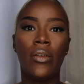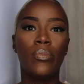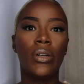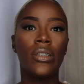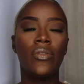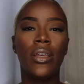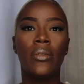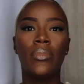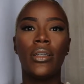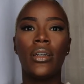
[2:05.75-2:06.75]
if
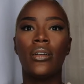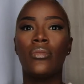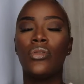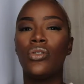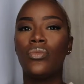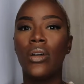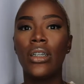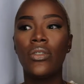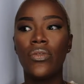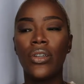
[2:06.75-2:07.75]
breastfeeding becomes too
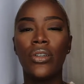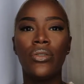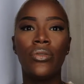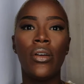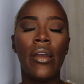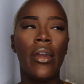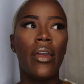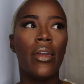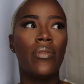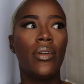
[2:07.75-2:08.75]
much for you
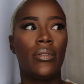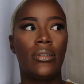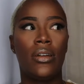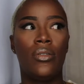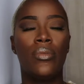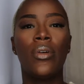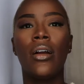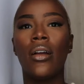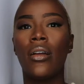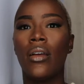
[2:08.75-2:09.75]
if you have to go to
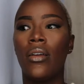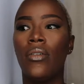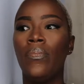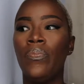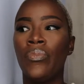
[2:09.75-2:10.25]
work if